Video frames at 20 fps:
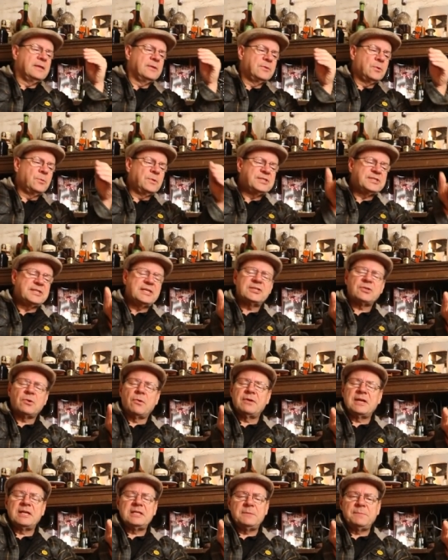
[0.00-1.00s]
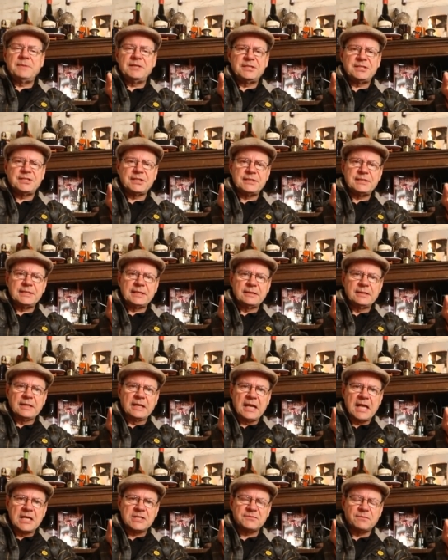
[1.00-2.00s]
The whiskey's already been sitting in the
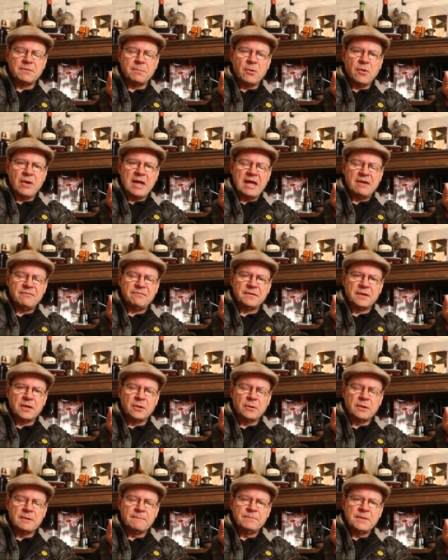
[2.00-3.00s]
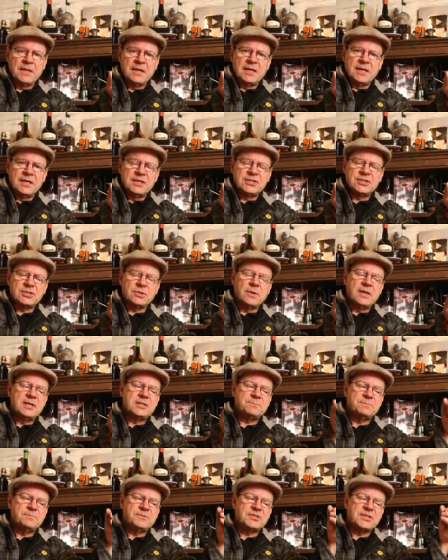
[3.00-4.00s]
glass for about half an hour, so
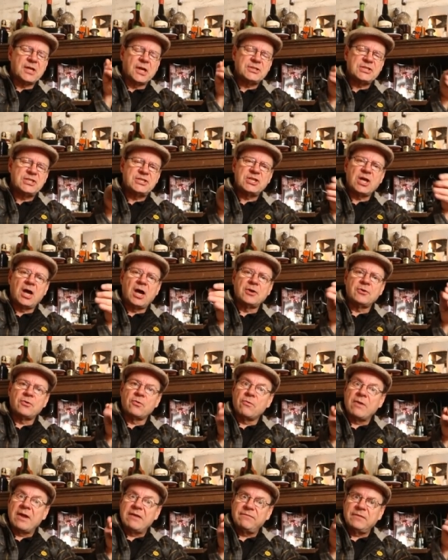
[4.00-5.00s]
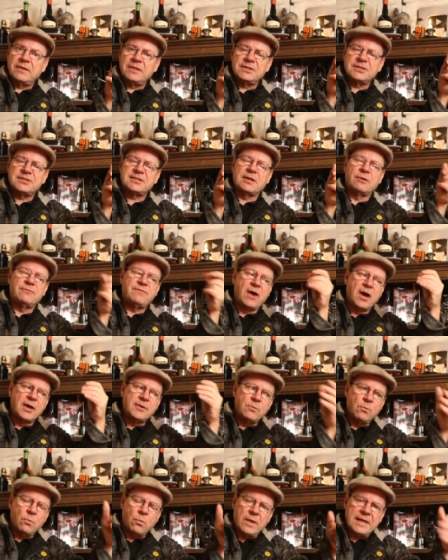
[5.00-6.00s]
it's started to unravel itself,
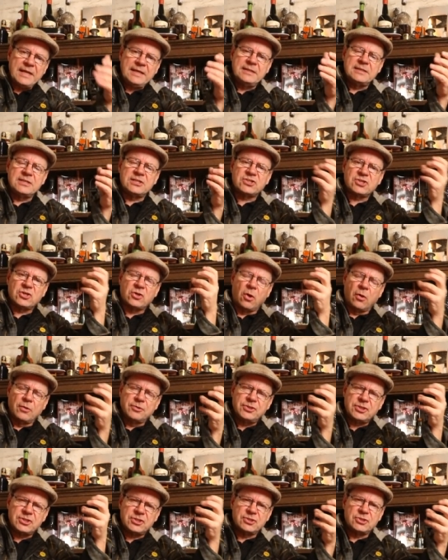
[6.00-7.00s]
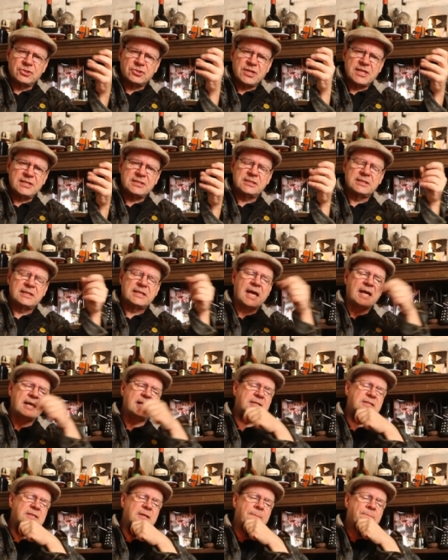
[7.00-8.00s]
unwind its concentrated
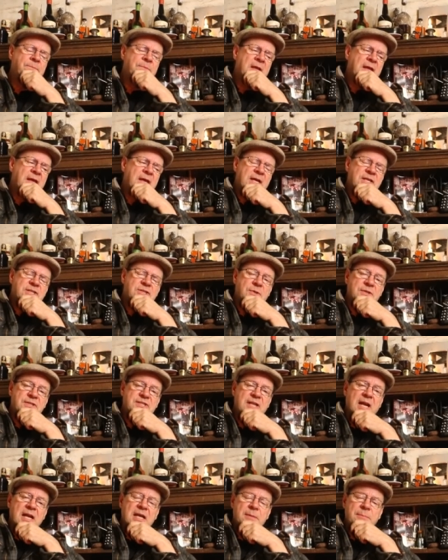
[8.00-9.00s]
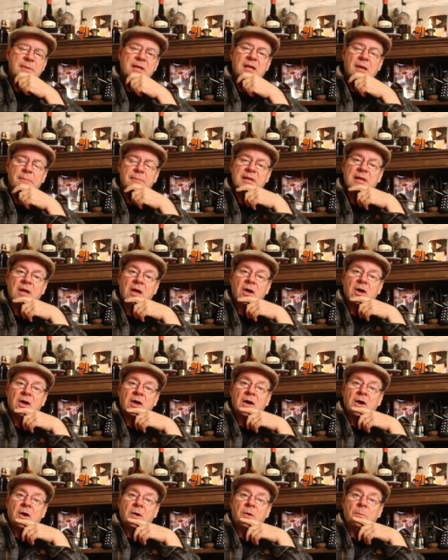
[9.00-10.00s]
character. So it's certainly becoming
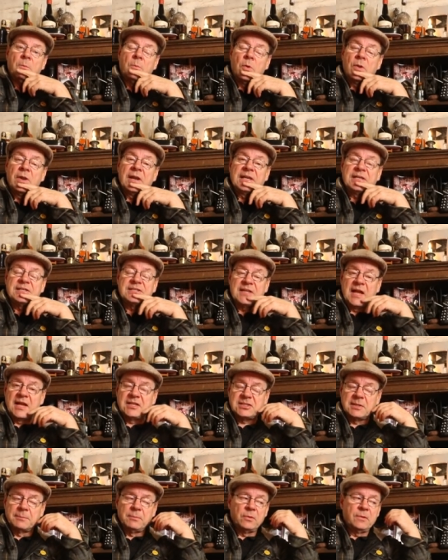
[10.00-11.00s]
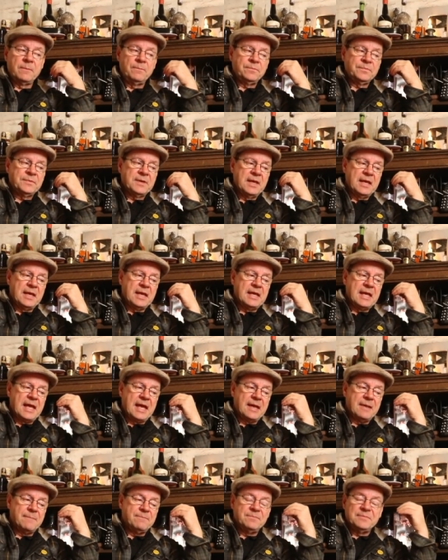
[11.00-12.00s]
more accessible
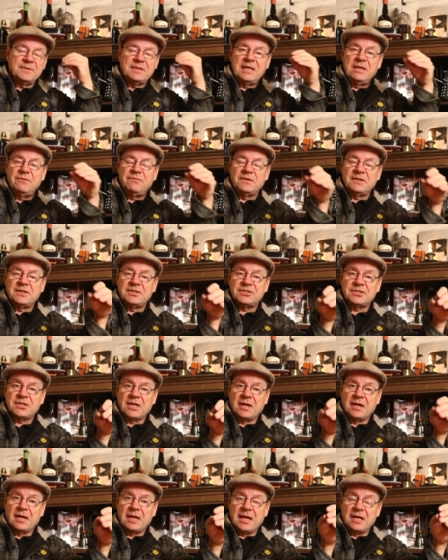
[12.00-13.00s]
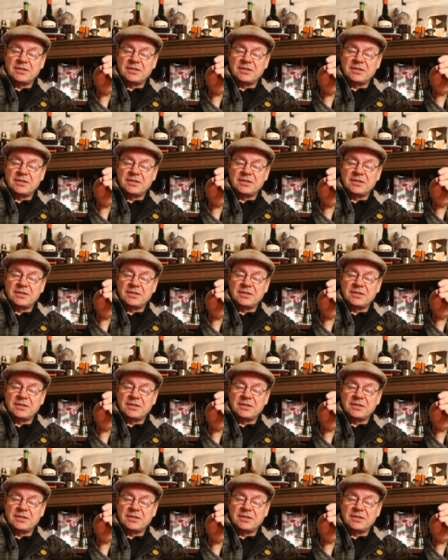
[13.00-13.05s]
um, even as a,